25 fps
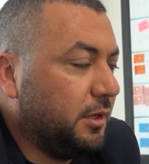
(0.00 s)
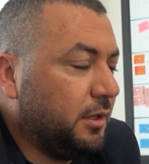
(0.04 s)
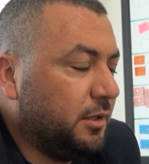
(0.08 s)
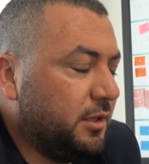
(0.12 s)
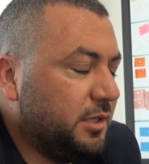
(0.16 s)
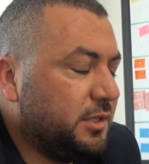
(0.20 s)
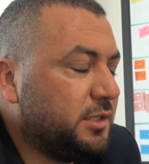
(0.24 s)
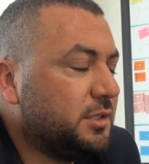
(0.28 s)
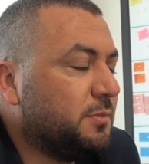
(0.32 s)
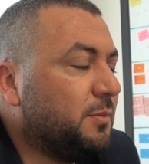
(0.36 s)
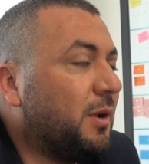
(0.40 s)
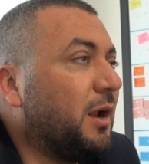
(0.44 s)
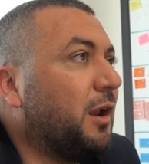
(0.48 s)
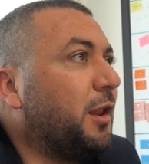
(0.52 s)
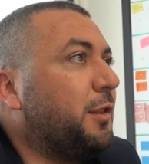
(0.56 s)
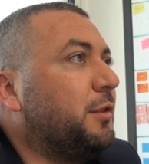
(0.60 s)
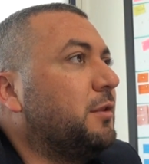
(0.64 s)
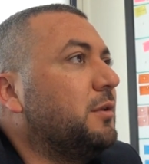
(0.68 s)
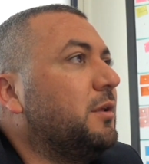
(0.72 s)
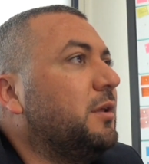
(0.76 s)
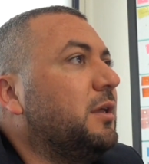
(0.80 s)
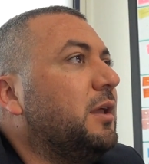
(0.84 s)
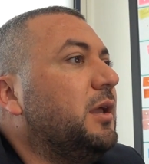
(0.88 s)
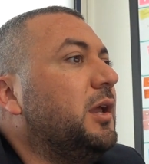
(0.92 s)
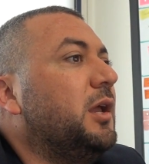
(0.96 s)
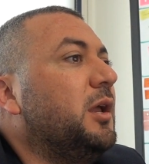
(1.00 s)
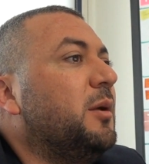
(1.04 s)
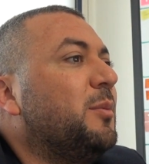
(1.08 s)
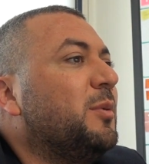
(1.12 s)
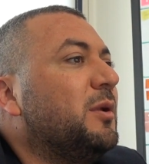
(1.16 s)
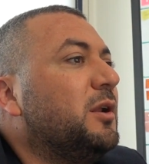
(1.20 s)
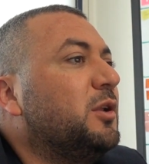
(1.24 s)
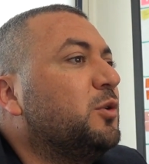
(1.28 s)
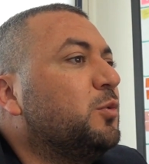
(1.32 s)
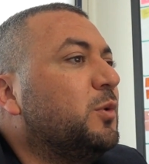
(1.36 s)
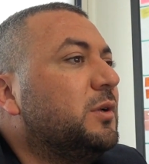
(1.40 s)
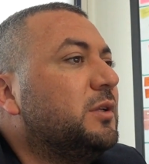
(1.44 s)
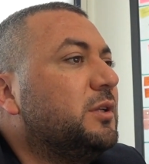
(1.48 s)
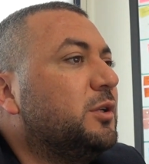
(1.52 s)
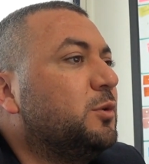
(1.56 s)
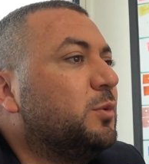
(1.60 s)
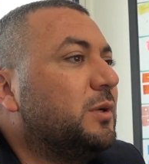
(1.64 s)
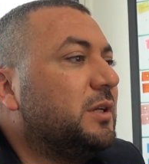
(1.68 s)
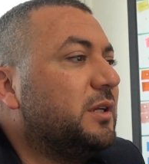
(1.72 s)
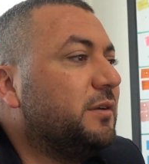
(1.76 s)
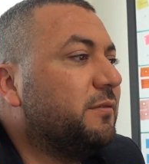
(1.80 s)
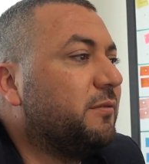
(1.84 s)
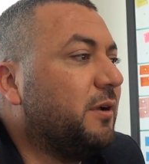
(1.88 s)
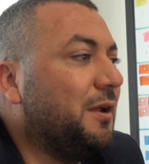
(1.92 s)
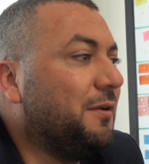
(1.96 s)
this month, April
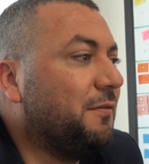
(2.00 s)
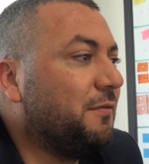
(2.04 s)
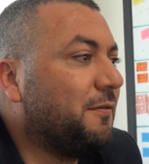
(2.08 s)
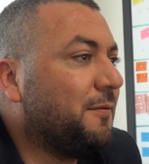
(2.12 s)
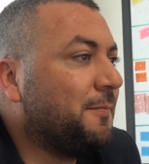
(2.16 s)
2025.